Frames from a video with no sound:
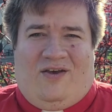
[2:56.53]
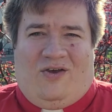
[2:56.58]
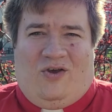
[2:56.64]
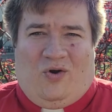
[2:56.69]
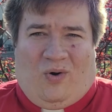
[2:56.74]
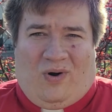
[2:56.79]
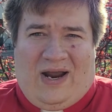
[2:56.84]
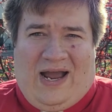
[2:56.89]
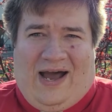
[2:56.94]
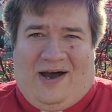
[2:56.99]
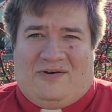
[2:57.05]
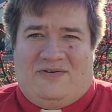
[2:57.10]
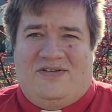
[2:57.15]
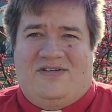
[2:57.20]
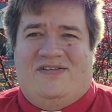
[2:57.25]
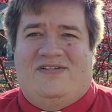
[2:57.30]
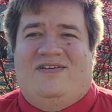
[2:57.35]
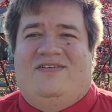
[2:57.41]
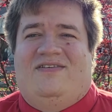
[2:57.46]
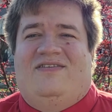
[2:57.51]
Your
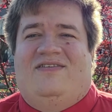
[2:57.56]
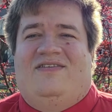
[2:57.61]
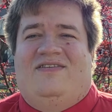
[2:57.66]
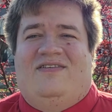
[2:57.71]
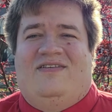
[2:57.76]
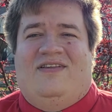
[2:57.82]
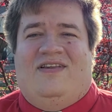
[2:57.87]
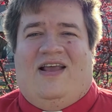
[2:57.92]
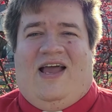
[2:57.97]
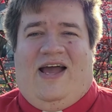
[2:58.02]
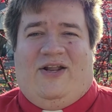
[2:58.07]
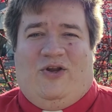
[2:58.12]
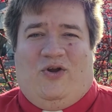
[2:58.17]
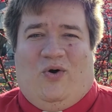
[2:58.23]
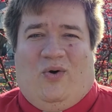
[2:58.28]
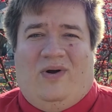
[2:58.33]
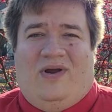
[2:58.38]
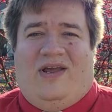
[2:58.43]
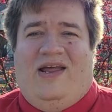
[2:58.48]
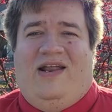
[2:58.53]
house and
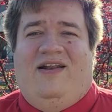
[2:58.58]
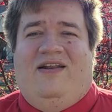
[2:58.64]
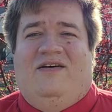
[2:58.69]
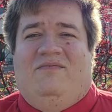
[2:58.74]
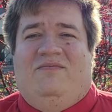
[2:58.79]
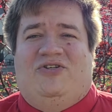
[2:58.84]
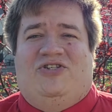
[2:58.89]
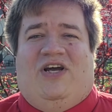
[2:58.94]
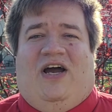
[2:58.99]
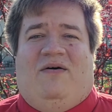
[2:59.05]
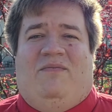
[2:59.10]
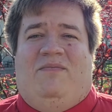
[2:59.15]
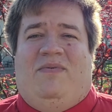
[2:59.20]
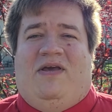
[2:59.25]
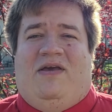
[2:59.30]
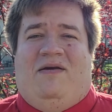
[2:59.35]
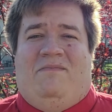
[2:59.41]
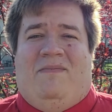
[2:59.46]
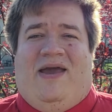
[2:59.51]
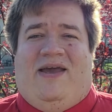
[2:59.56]
your kingdom shall
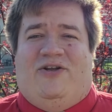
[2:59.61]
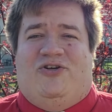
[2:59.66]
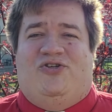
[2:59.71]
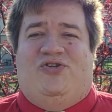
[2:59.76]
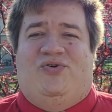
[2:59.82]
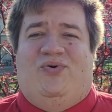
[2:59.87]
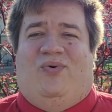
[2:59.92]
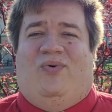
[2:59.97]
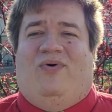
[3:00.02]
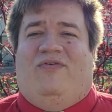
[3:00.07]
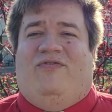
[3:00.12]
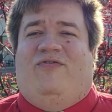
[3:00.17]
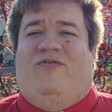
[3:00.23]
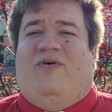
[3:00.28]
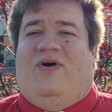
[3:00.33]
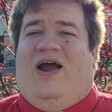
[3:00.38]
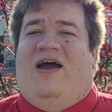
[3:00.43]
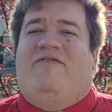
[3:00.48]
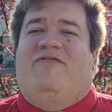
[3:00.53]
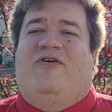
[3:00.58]
be made sure
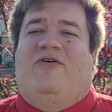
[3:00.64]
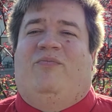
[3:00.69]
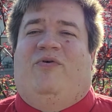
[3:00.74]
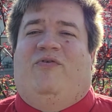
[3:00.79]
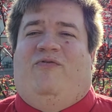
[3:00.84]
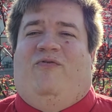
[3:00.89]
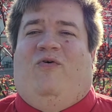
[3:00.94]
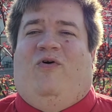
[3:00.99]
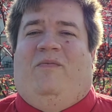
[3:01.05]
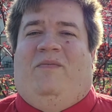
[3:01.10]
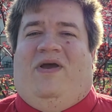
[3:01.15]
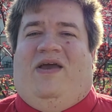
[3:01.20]
forever before